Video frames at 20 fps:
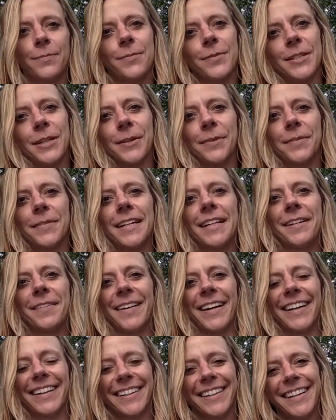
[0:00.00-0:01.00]
So
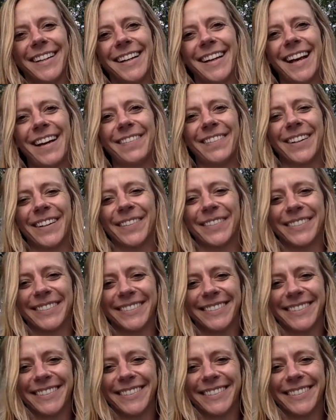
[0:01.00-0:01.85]
anyway, have a good one.